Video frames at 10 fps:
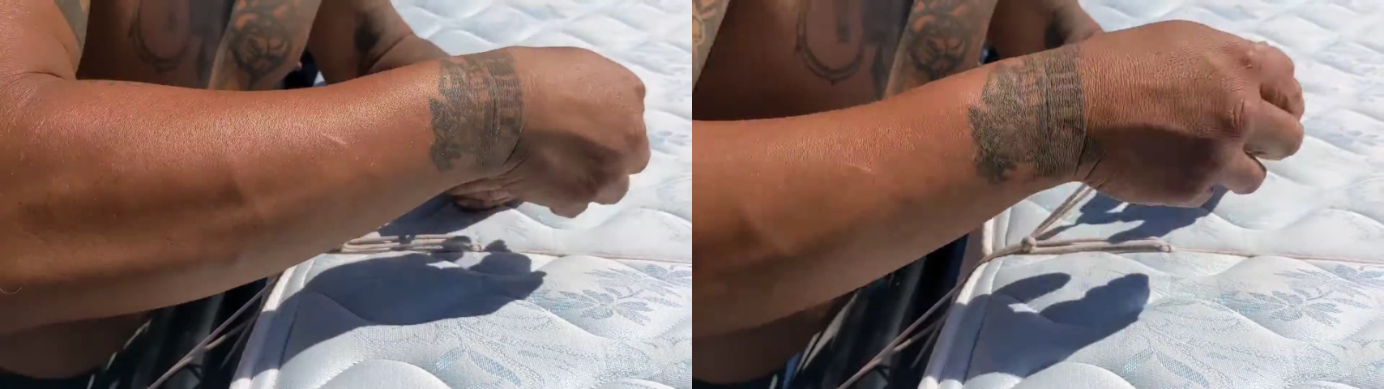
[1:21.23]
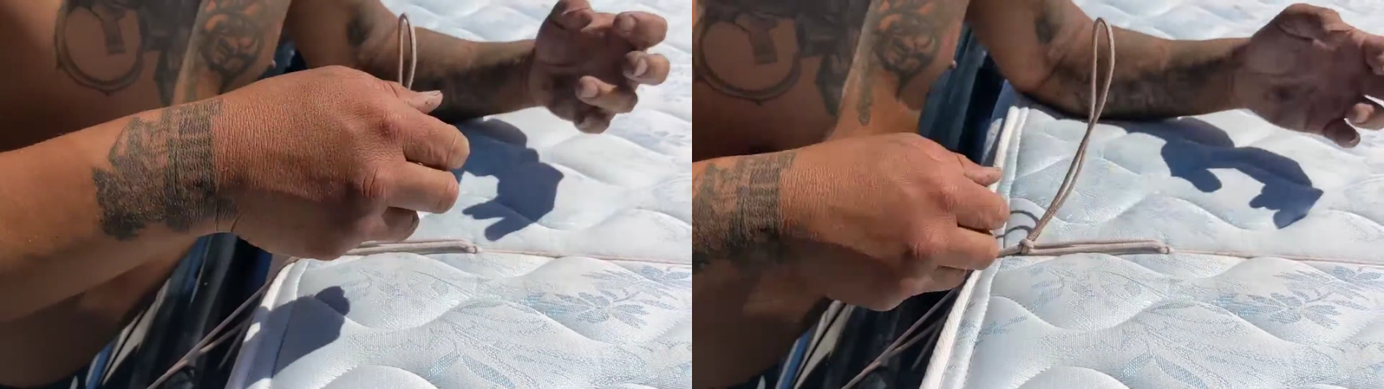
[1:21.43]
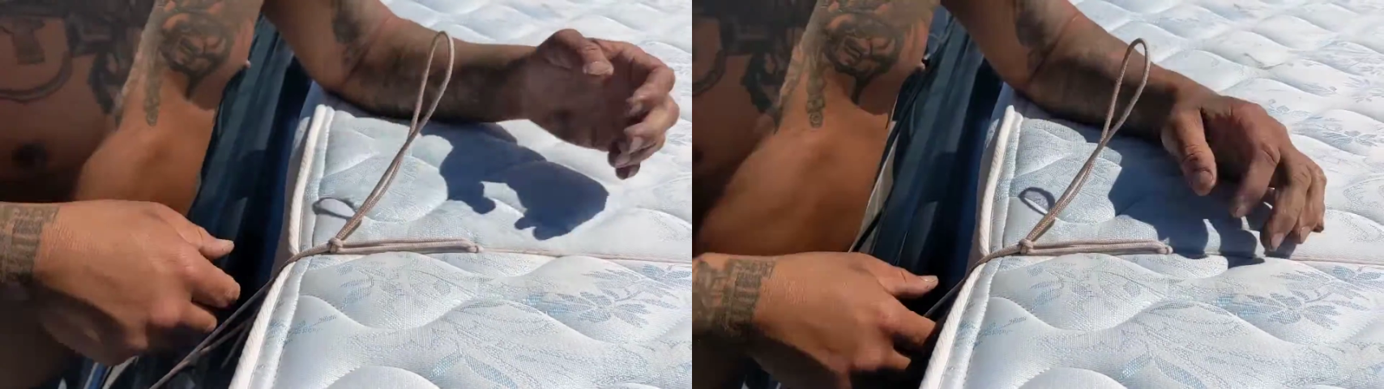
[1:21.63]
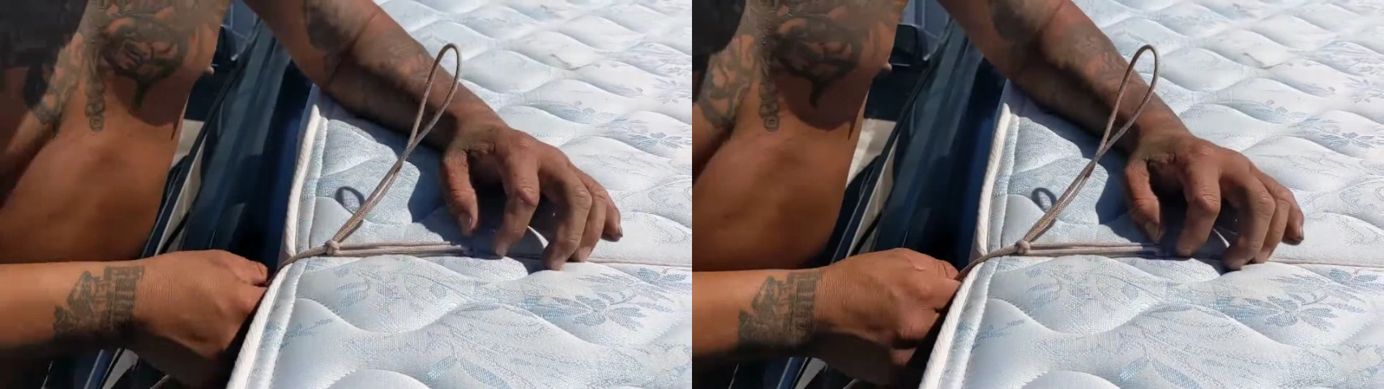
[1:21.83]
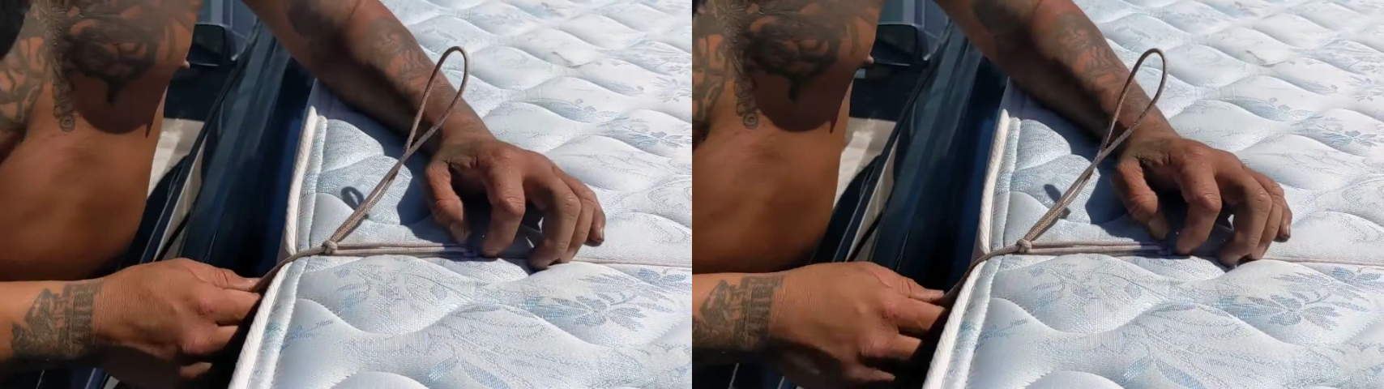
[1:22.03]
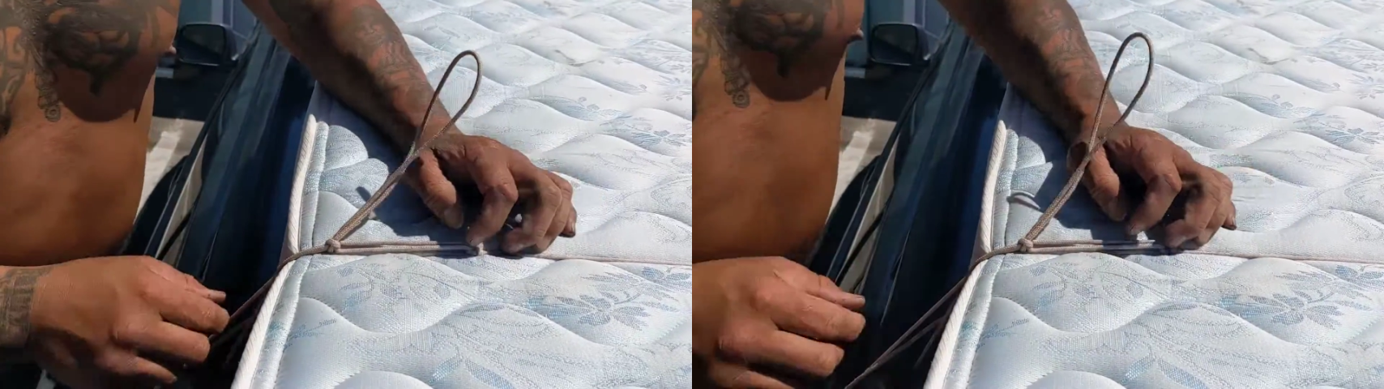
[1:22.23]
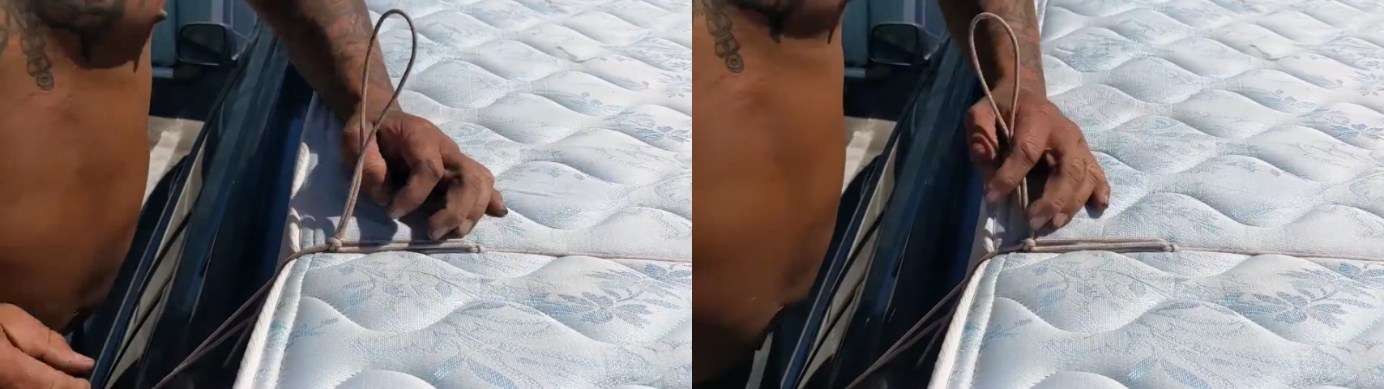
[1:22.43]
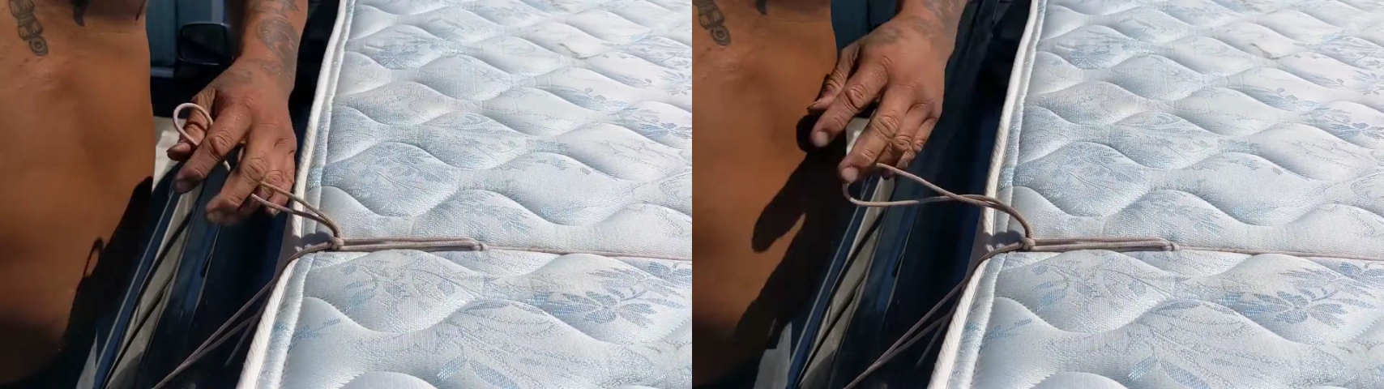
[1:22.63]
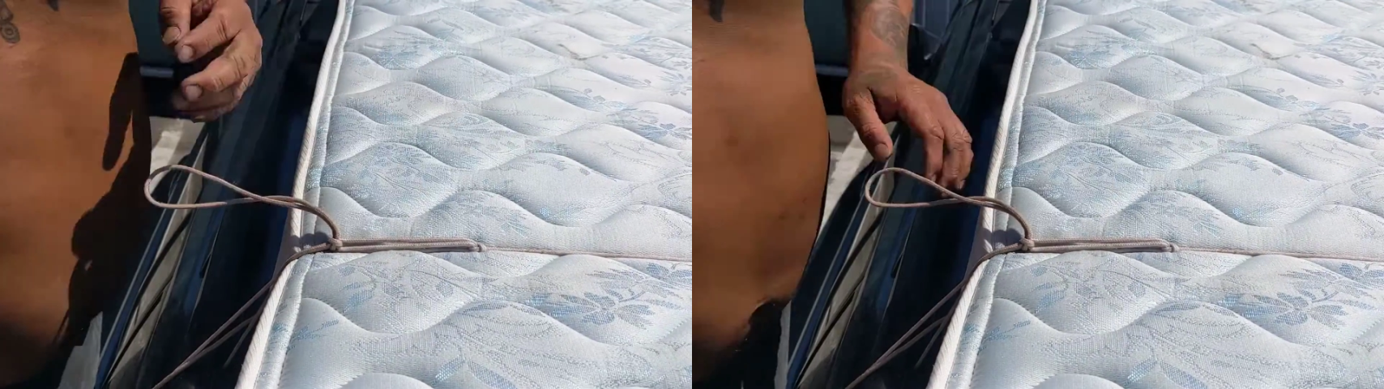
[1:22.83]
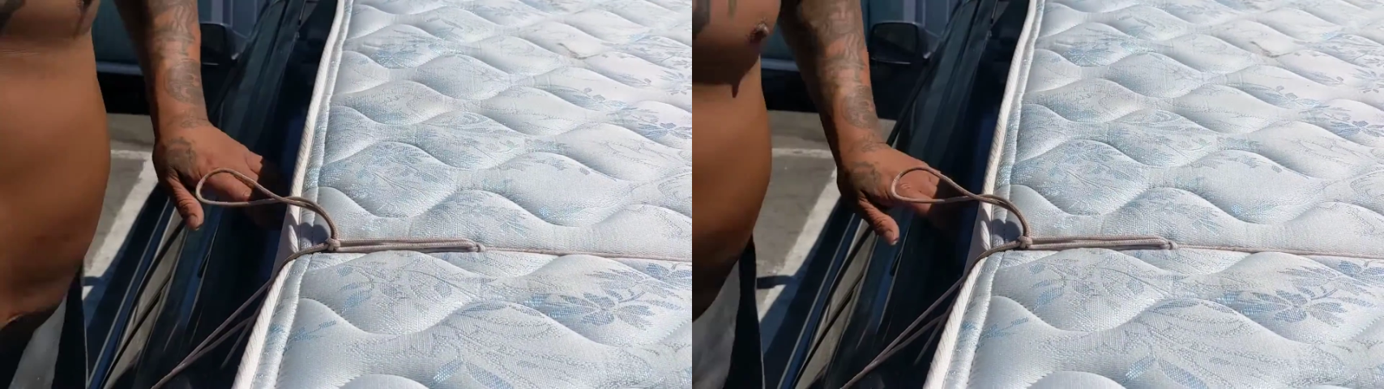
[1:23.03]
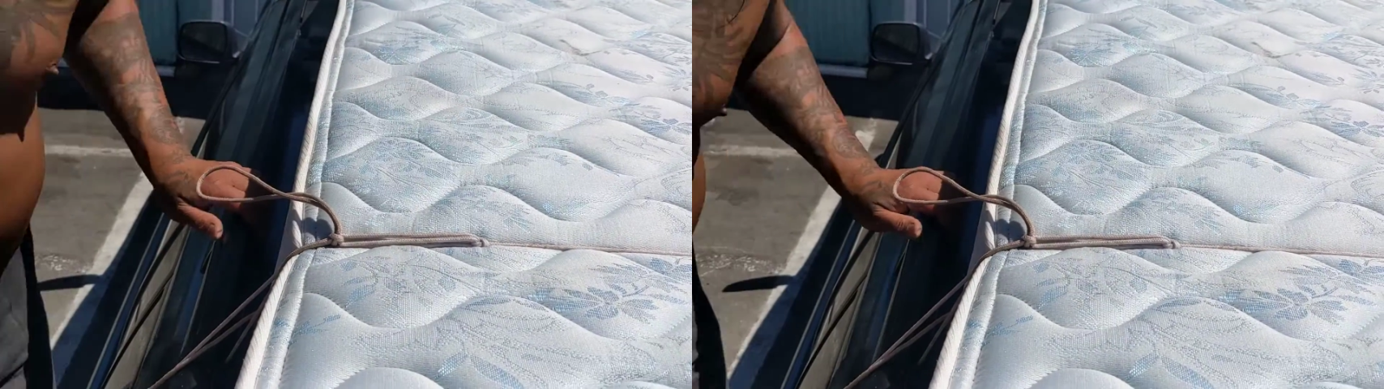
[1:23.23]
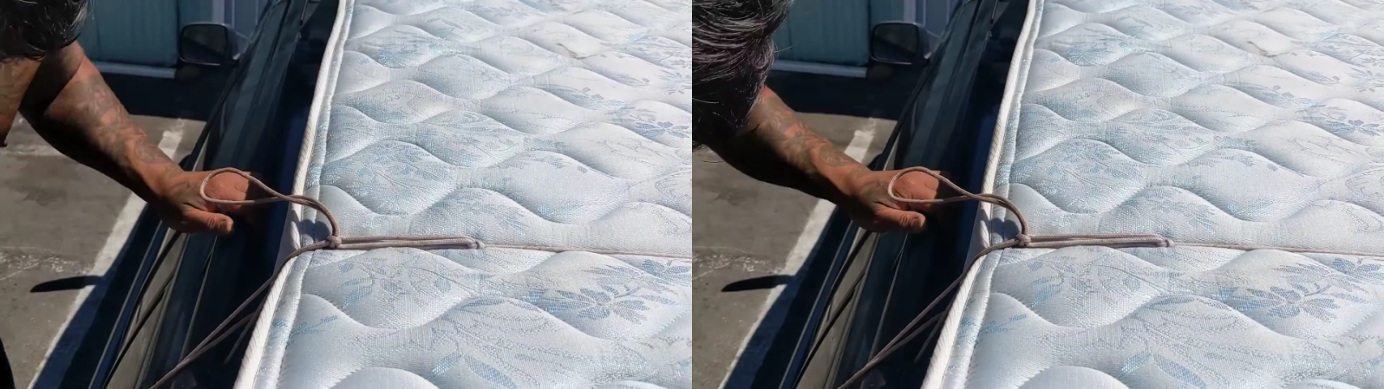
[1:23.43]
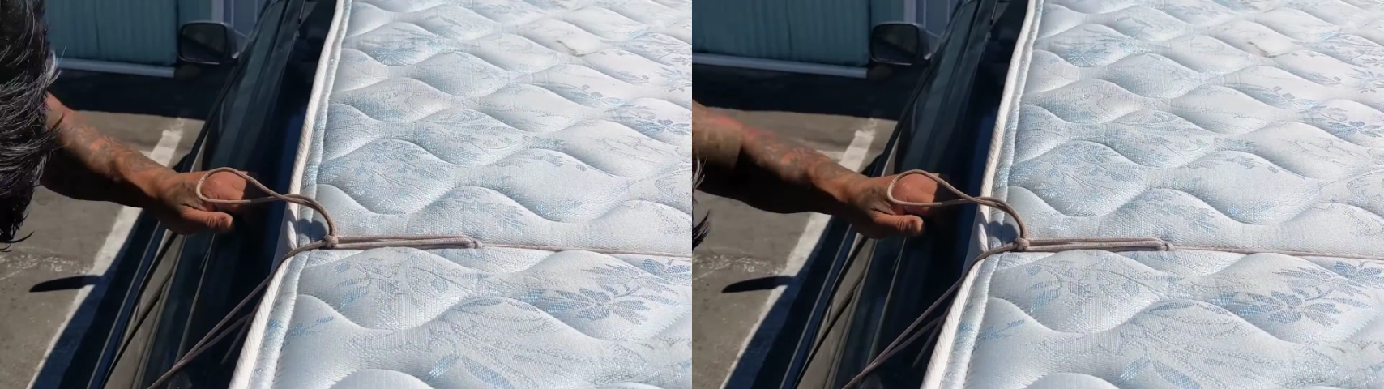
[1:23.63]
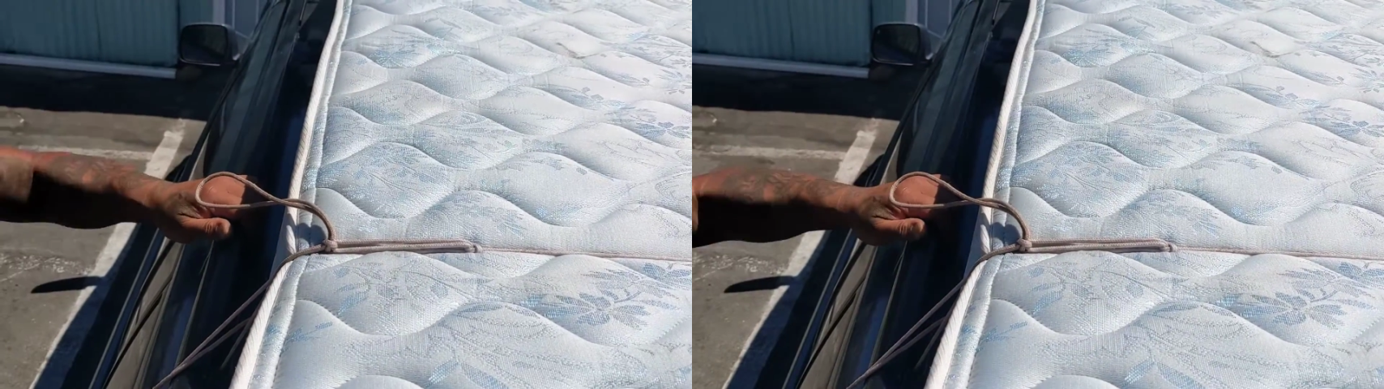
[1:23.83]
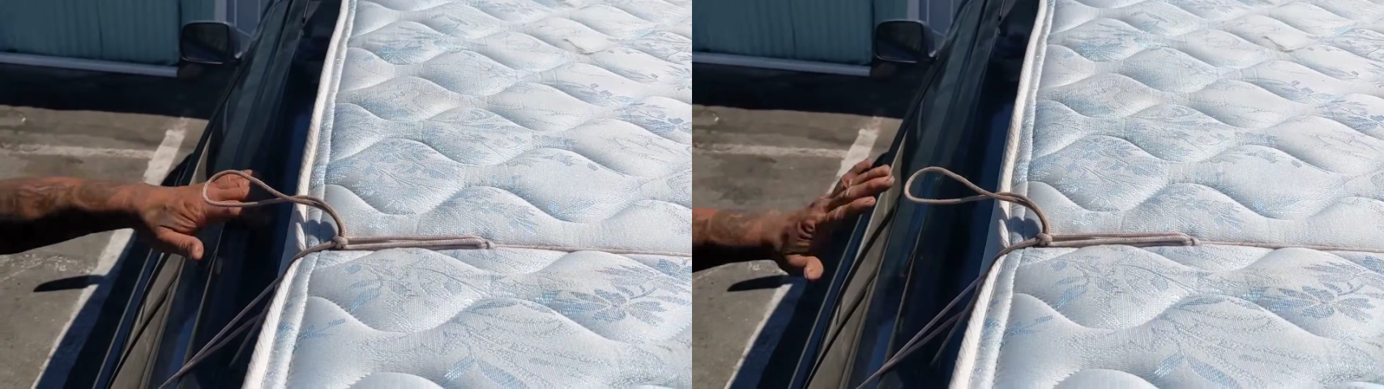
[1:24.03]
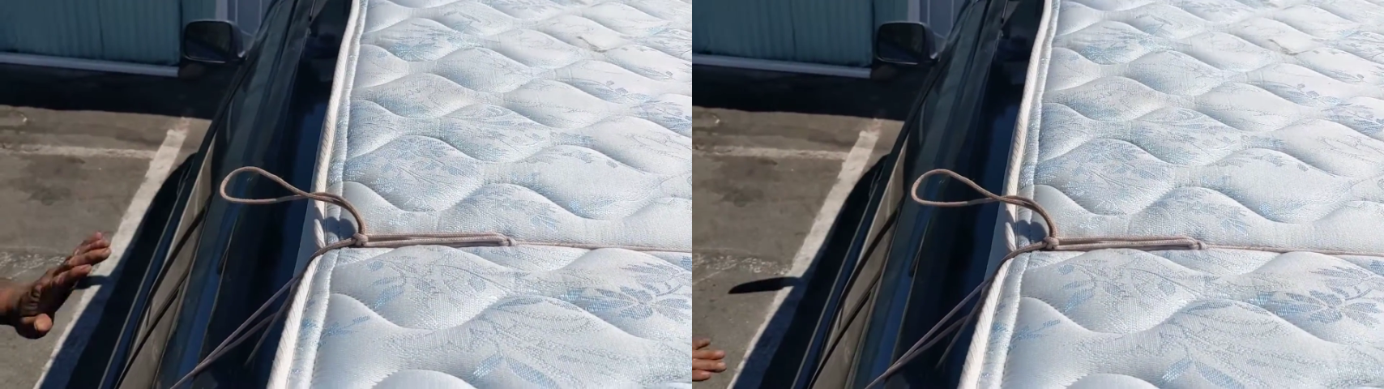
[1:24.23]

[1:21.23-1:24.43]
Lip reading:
Nobody's mouth can be seen.